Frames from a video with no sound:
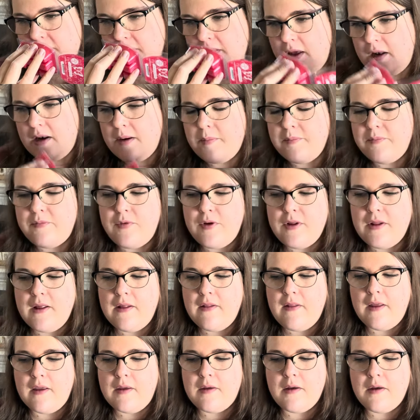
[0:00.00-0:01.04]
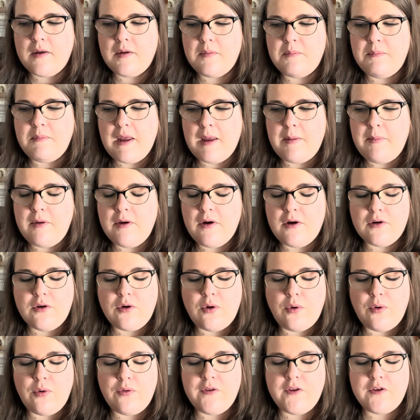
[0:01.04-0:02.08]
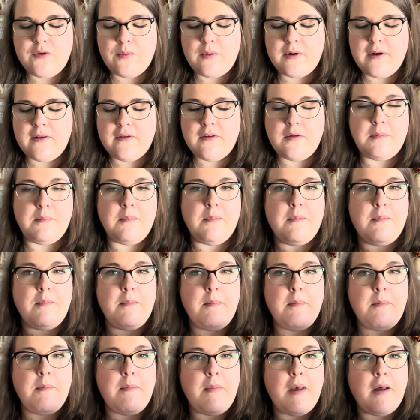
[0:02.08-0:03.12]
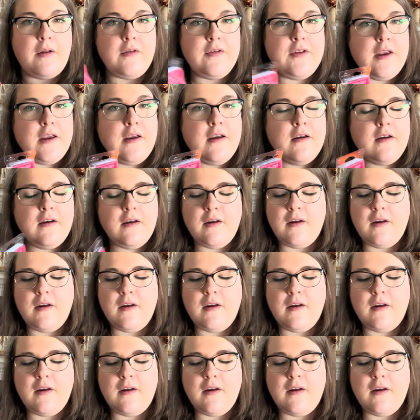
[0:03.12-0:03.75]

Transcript: and I'm feeling like maybe on cold this one isn't melding,